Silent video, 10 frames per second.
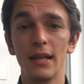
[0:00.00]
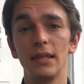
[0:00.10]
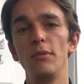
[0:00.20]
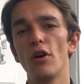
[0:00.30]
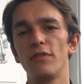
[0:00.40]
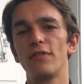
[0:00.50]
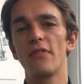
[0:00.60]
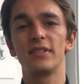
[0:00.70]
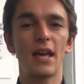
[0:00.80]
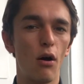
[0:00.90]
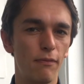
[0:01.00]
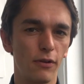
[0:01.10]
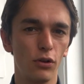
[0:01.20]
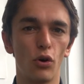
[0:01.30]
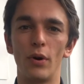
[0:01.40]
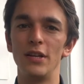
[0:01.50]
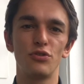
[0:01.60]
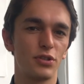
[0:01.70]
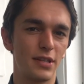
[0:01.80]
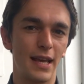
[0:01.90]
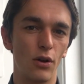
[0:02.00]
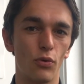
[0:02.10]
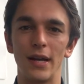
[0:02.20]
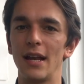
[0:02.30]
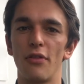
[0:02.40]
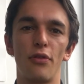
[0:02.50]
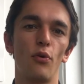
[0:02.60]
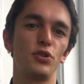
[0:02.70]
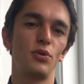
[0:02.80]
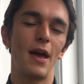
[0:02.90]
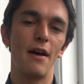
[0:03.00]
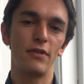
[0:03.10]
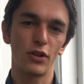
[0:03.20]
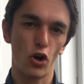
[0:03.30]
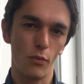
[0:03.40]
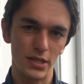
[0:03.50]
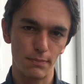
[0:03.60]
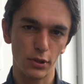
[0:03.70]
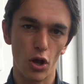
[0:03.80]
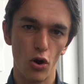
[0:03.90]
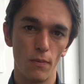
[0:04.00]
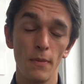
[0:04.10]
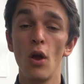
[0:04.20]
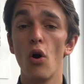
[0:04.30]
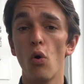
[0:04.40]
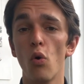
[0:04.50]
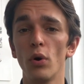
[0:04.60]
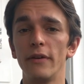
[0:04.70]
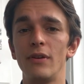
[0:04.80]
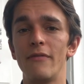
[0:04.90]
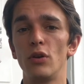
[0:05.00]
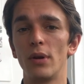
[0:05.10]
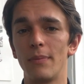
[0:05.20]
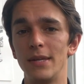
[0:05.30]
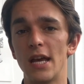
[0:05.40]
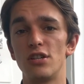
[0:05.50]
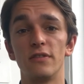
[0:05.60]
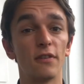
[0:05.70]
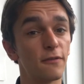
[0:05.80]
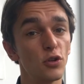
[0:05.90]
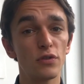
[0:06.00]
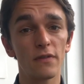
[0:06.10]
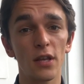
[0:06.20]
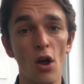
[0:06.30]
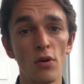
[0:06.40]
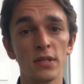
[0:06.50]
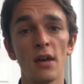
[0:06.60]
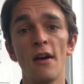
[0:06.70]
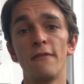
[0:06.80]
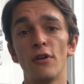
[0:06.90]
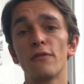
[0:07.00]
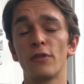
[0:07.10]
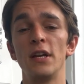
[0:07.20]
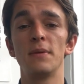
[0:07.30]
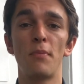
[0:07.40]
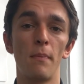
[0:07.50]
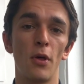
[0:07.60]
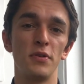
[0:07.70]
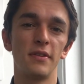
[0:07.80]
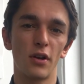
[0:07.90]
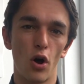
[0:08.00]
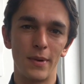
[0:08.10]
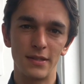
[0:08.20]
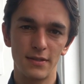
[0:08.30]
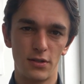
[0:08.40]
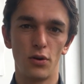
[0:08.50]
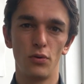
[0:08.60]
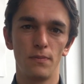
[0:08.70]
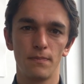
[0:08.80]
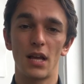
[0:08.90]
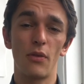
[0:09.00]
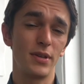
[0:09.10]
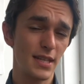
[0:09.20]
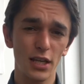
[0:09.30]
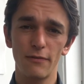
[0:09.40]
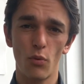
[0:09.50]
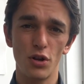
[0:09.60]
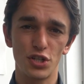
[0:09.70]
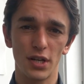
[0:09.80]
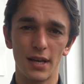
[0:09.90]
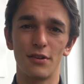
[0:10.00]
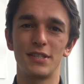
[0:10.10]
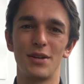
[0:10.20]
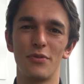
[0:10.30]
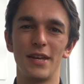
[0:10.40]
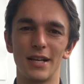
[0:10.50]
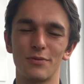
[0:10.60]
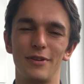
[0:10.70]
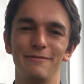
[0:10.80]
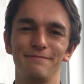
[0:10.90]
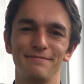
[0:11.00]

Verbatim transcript: Let me know if you found this helpful or interesting, or any other thoughts you have in the comments below. Or if you have any recommendations for future videos, feel free to pop those in the comments too. Otherwise, thank you for watching, and I'll see you on the next one.